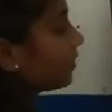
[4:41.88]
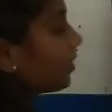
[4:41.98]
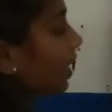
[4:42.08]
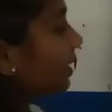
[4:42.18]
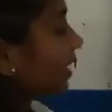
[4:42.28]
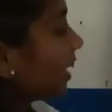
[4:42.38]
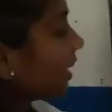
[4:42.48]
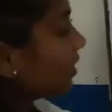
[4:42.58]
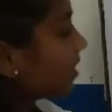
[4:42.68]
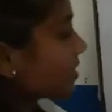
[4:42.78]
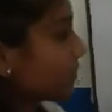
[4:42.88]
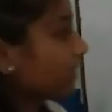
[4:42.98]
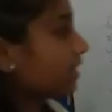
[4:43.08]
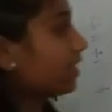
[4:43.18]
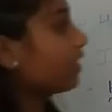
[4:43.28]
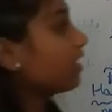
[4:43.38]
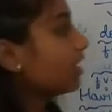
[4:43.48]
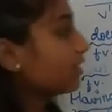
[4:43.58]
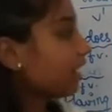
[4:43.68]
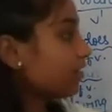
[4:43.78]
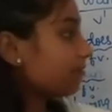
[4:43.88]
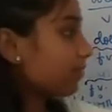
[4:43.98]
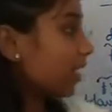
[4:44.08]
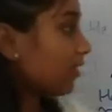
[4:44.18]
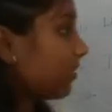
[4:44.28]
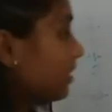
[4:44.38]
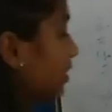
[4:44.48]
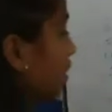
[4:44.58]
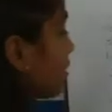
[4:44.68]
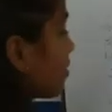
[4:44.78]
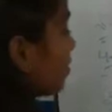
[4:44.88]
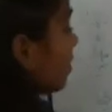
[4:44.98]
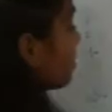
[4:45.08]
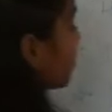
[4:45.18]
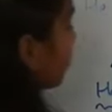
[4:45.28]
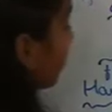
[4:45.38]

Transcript: verb and taken is V3. Then V3 also comes in the